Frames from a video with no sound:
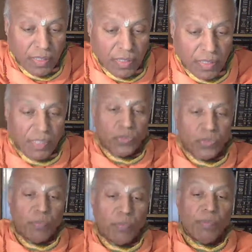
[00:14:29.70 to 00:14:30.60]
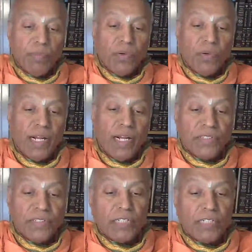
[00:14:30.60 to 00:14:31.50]
So Padma Purana starts
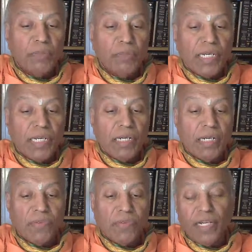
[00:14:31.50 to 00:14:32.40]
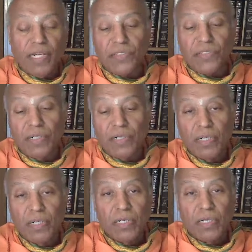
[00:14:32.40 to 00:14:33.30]
with the beginning of creation
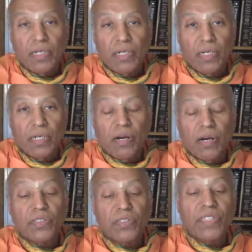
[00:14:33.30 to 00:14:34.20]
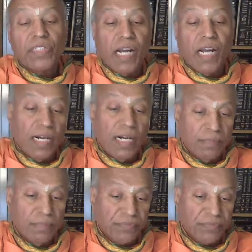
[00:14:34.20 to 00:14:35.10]
called Srishti Kanda.
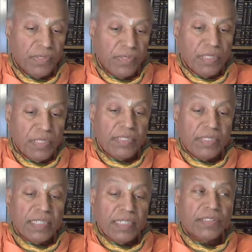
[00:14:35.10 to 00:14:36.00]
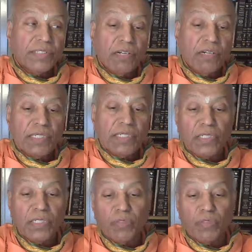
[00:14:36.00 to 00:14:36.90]
The sages requested Suta
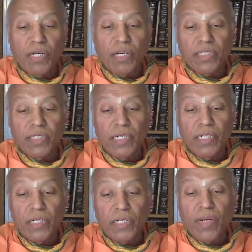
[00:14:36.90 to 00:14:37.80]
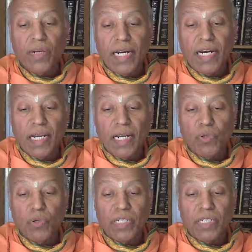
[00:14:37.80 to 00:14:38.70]
Maharshi to narrate about the
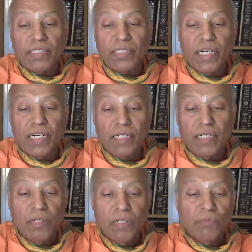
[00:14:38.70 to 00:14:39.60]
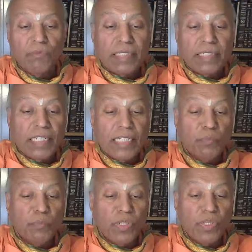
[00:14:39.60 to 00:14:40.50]
incident when sage
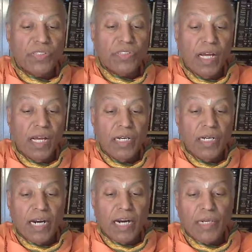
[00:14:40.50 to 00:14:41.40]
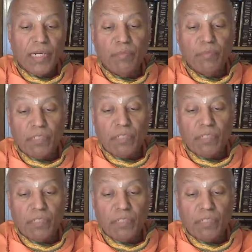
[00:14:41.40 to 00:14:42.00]
Pulatsya had met Bhishma.